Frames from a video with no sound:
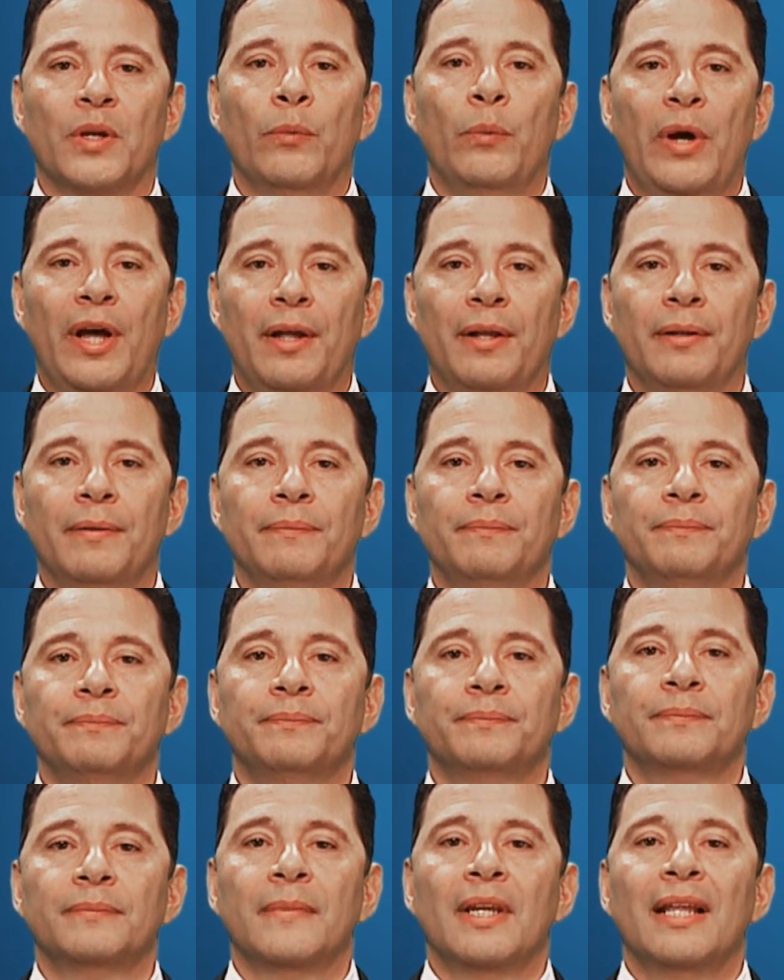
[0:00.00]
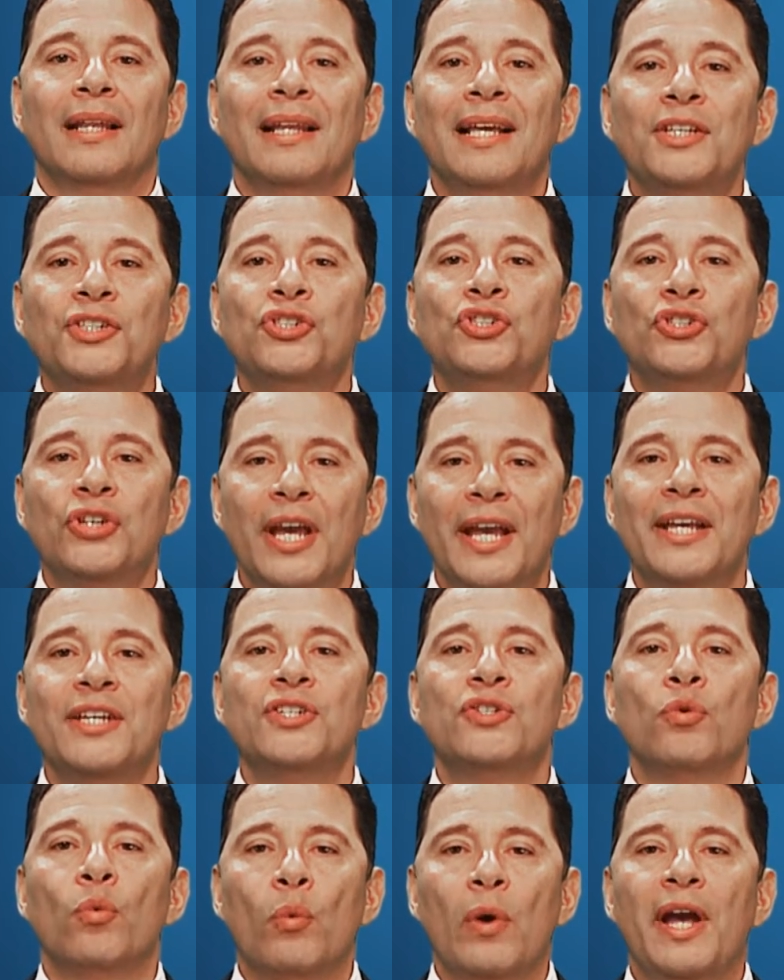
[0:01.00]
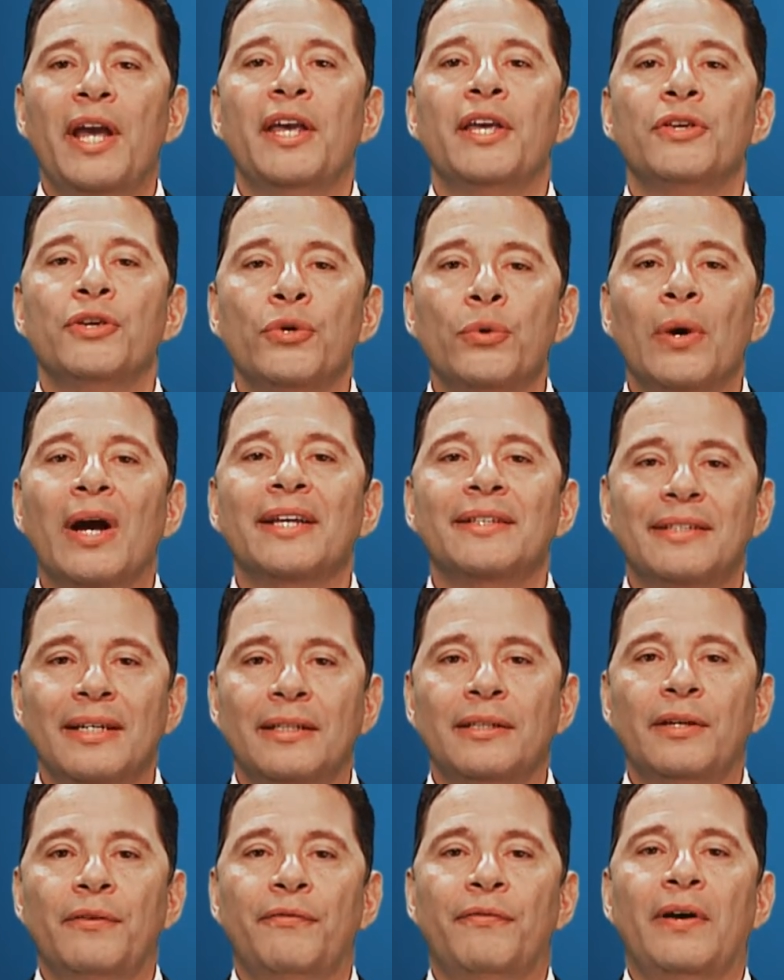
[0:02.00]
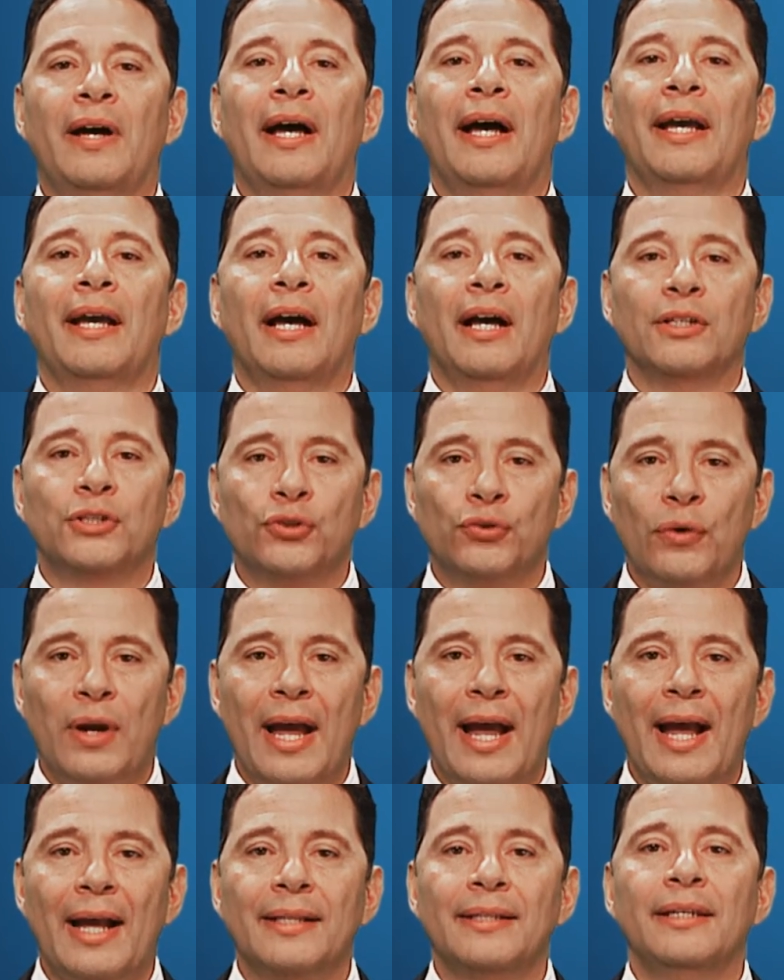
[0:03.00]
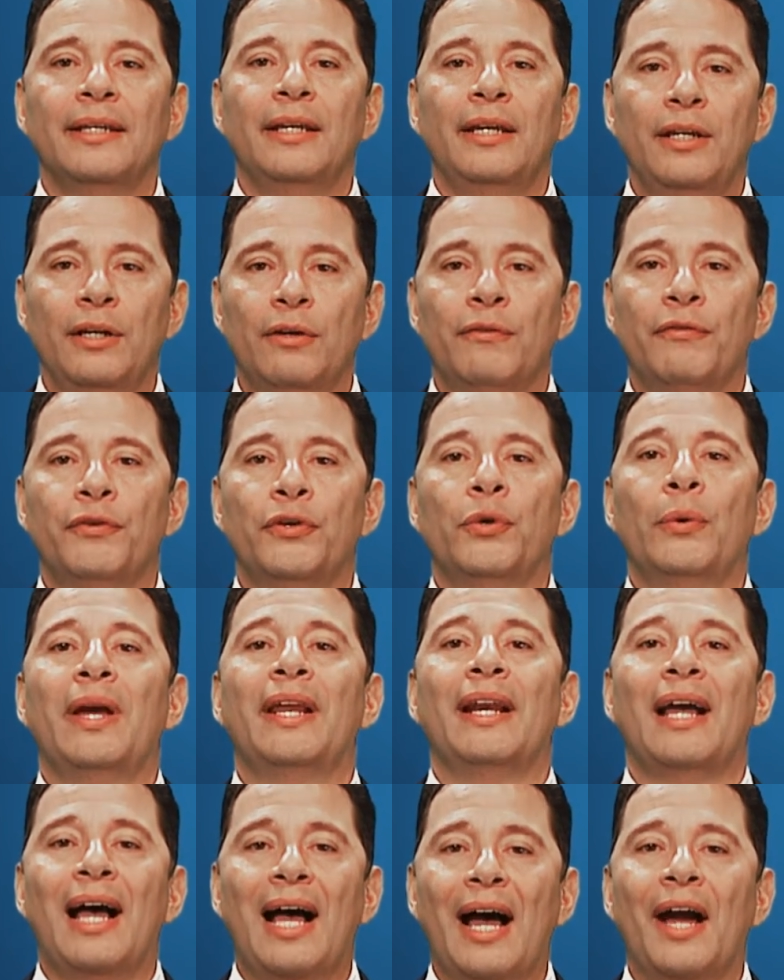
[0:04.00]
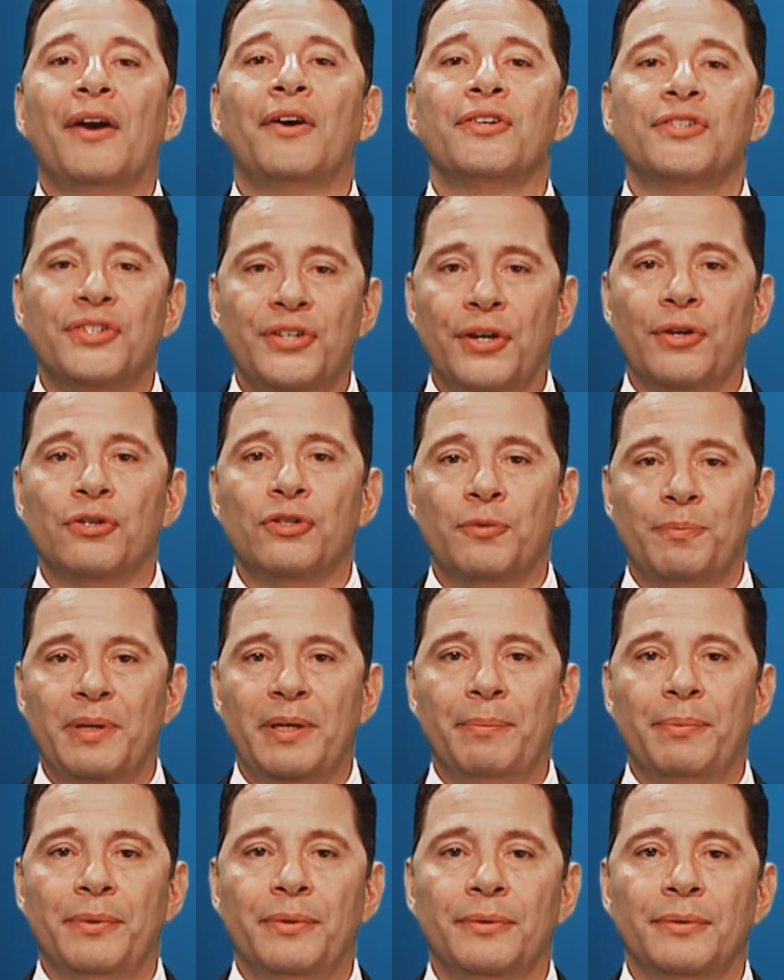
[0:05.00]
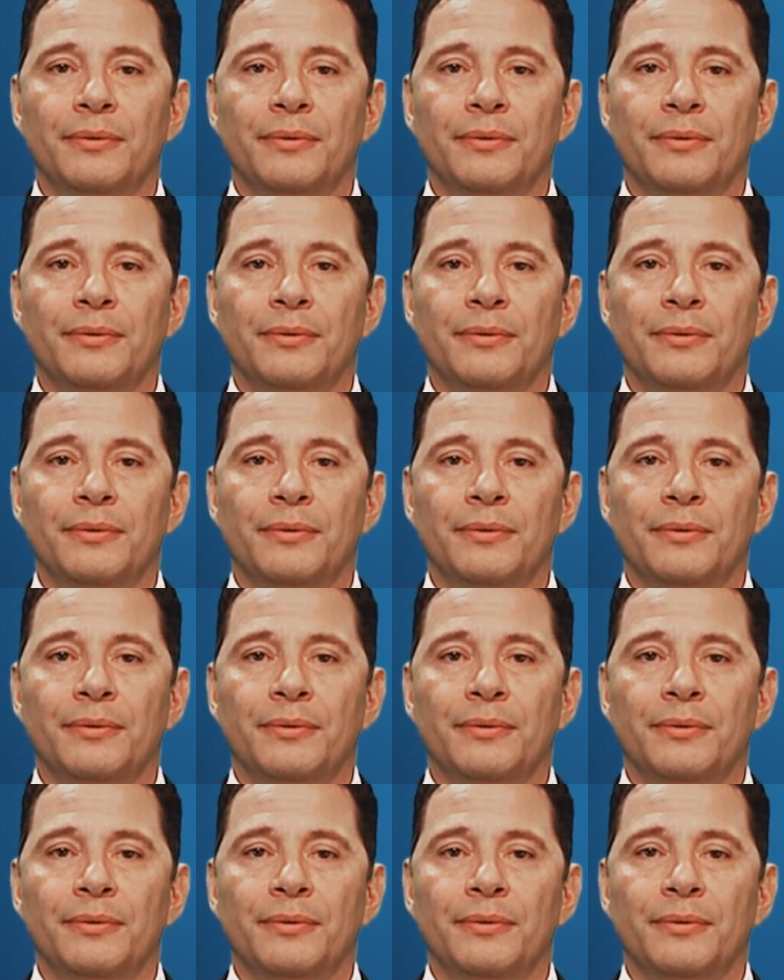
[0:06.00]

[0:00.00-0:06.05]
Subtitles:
Well, let's change the way you identify, attract, interview, and hire salespeople.